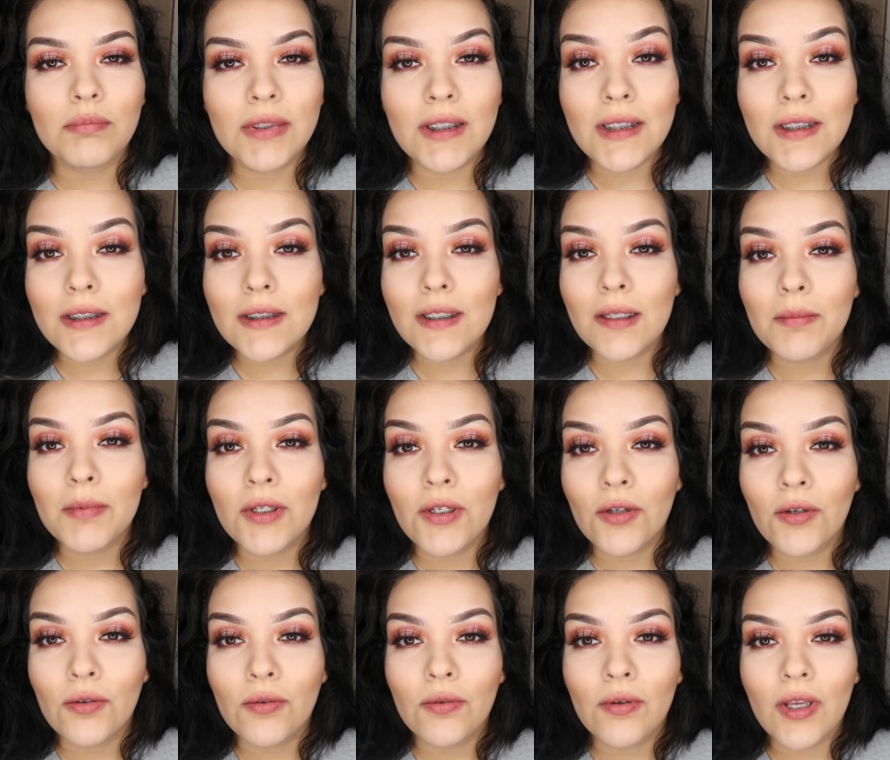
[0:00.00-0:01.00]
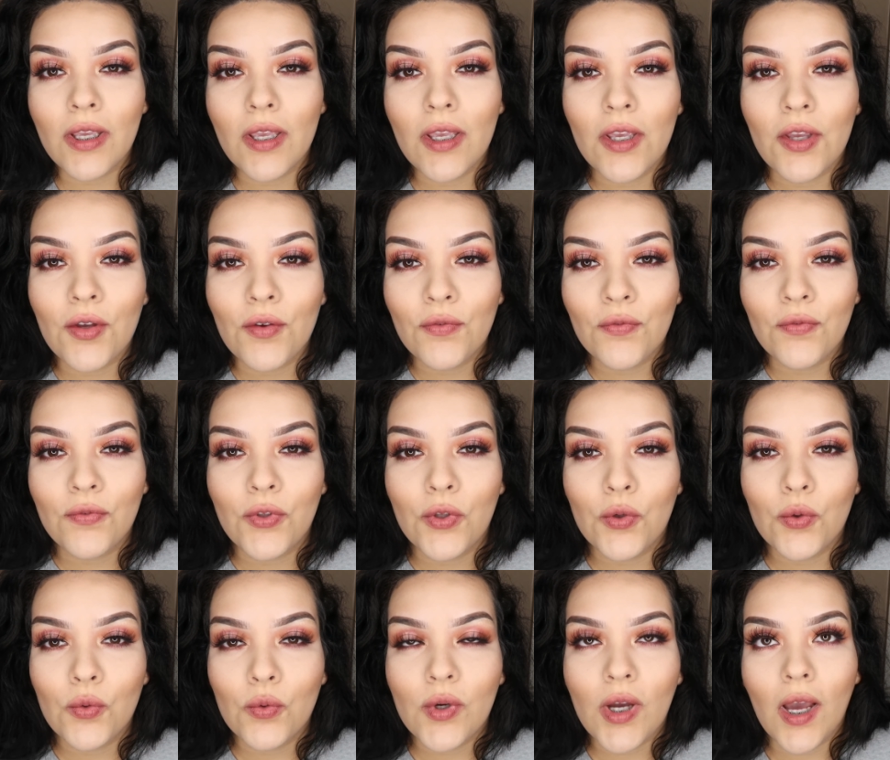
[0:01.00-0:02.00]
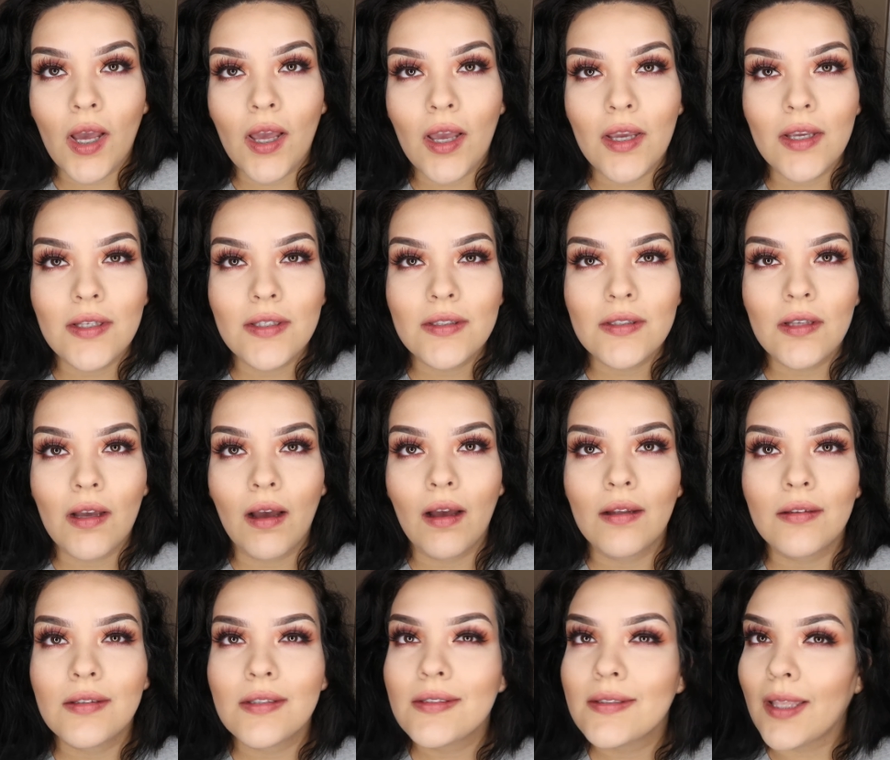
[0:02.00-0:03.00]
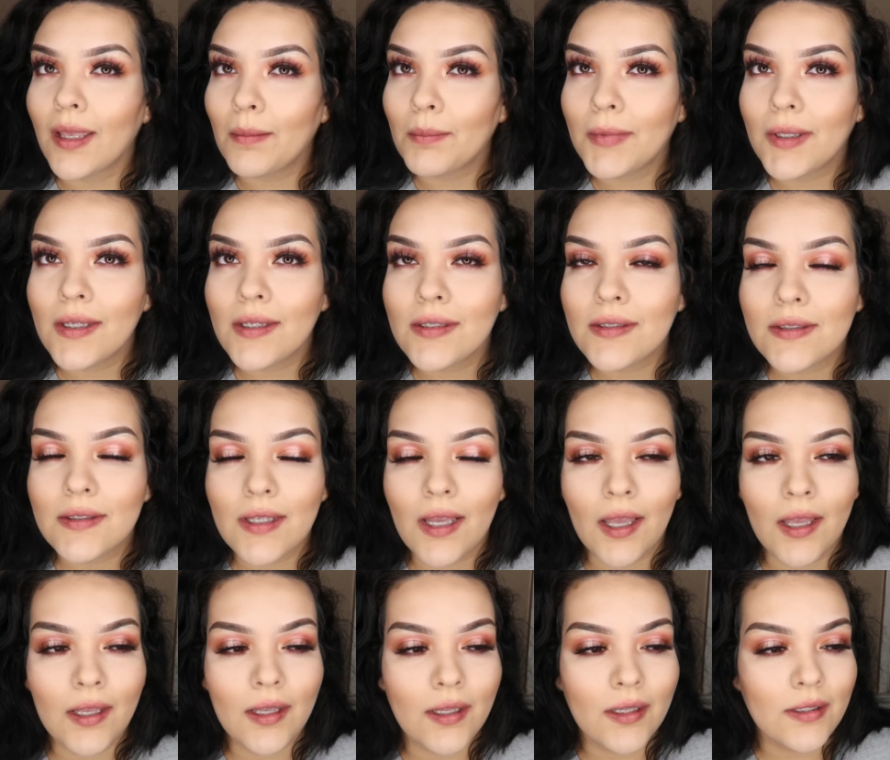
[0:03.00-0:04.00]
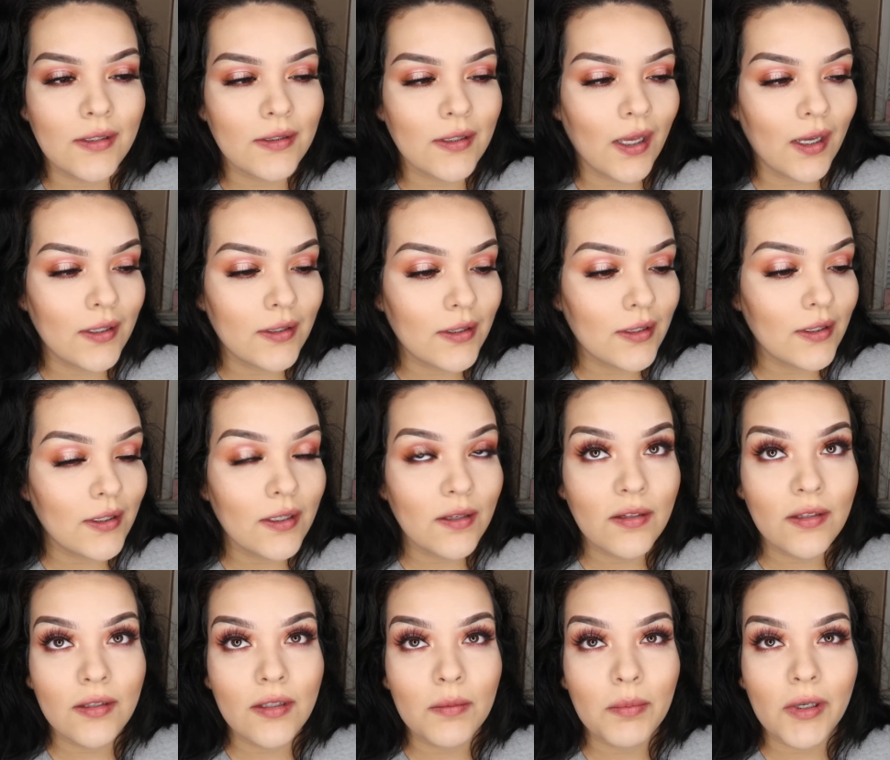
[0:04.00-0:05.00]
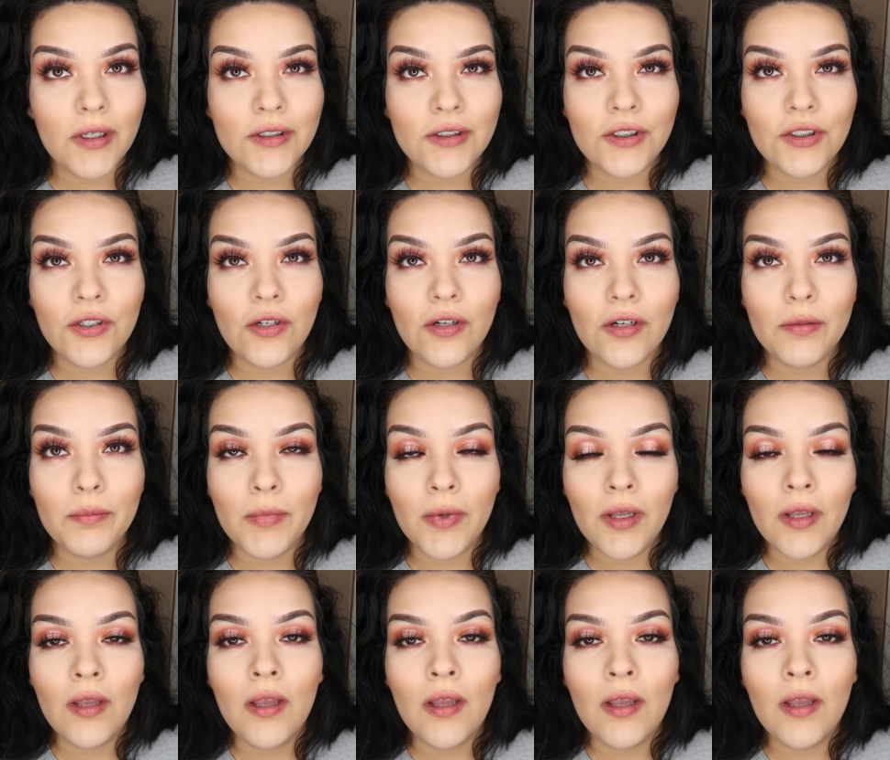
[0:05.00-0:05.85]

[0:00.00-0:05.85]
Please let me know if you guys got the same things as I did in the Boxycharm.